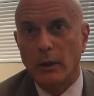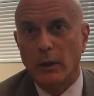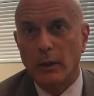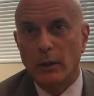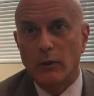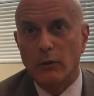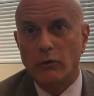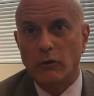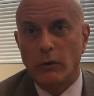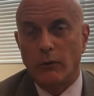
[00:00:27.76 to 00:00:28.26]

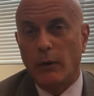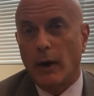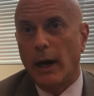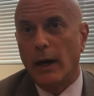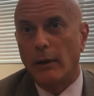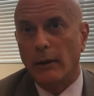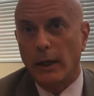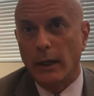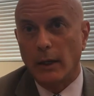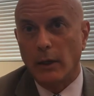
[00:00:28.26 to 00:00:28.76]
She
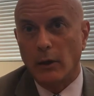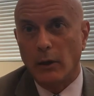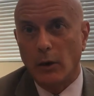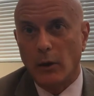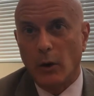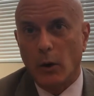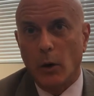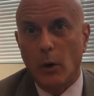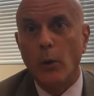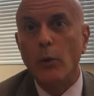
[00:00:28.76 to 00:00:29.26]
violated her
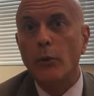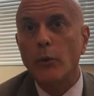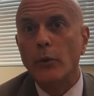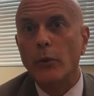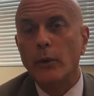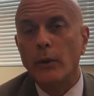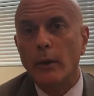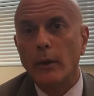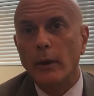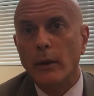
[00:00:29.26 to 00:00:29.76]
oath
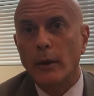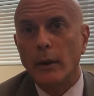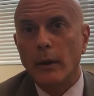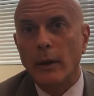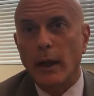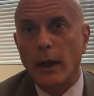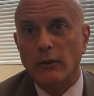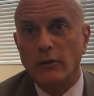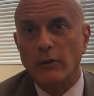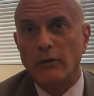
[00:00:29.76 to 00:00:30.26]

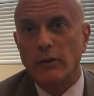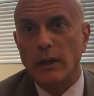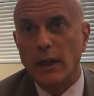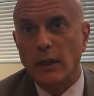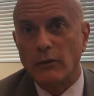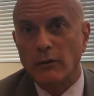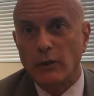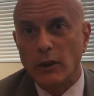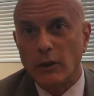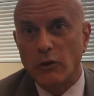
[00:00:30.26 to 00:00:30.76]
as a
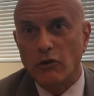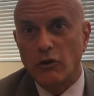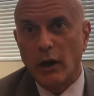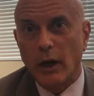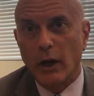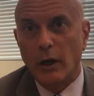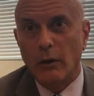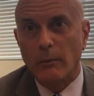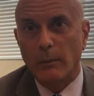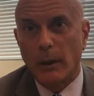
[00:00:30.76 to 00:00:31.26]
DNC
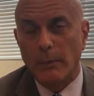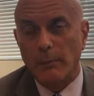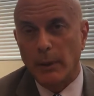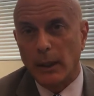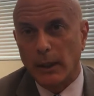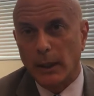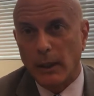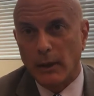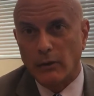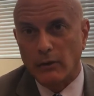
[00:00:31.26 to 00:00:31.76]
chair by
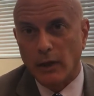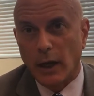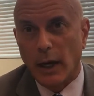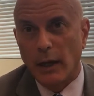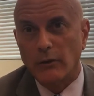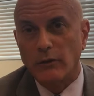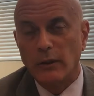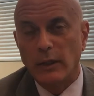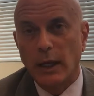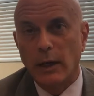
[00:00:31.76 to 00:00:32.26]
picking
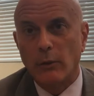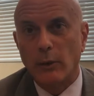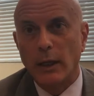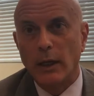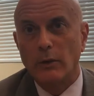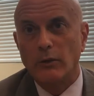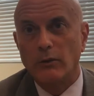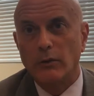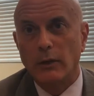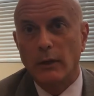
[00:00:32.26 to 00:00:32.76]
sides in that
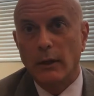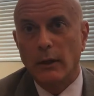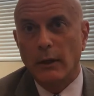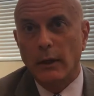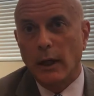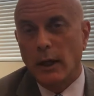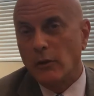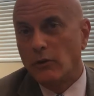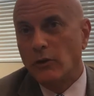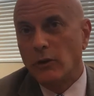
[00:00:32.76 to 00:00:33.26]
race.
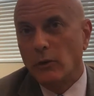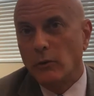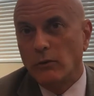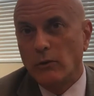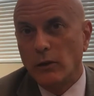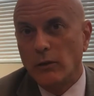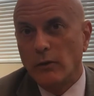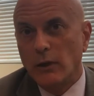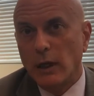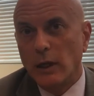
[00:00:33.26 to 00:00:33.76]
And she used the
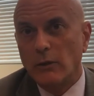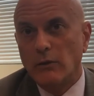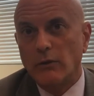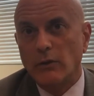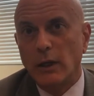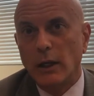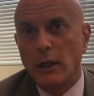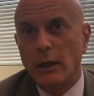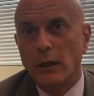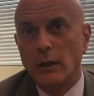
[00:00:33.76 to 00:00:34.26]

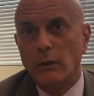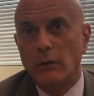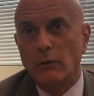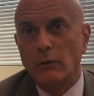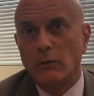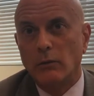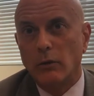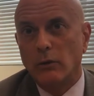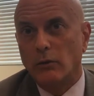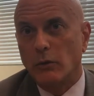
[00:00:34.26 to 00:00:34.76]
DNC
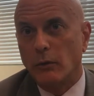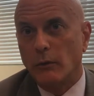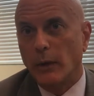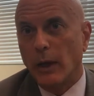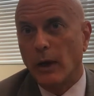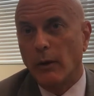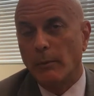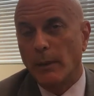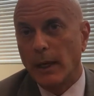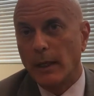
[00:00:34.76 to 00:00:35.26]
to
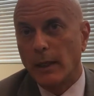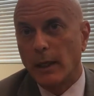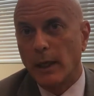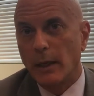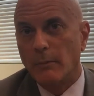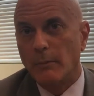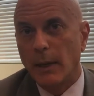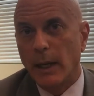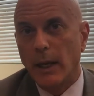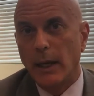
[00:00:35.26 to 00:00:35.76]
surveil my
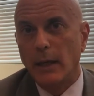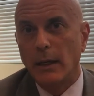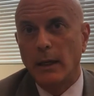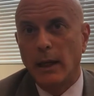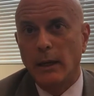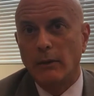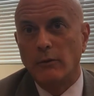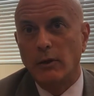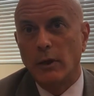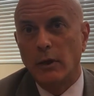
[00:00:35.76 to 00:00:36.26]
campaign
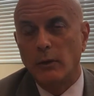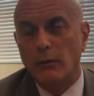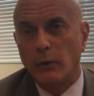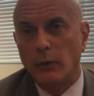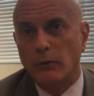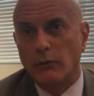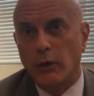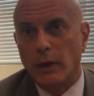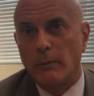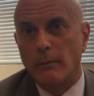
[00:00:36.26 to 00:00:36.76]
and to
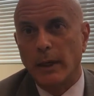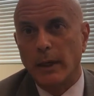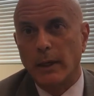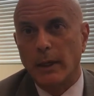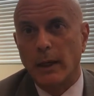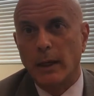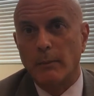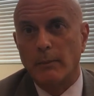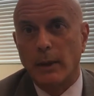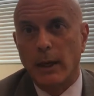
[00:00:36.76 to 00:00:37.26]
infiltrate my
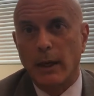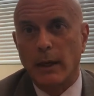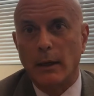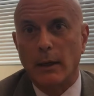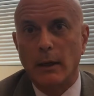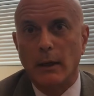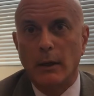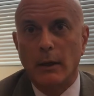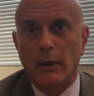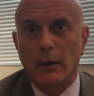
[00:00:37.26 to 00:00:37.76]
campaign.
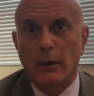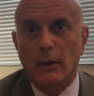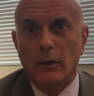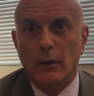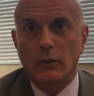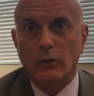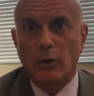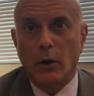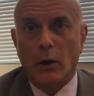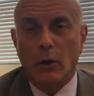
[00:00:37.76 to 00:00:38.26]

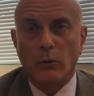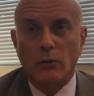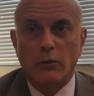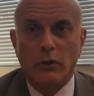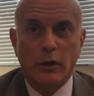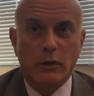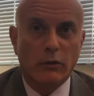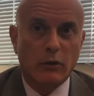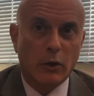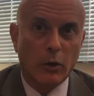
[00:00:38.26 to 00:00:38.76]
So
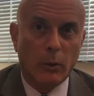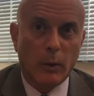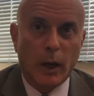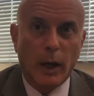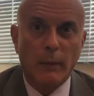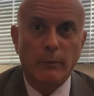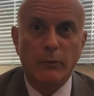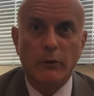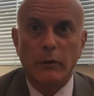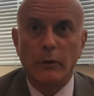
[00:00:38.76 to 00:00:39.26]
she's
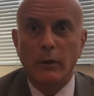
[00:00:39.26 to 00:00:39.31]
corrupt.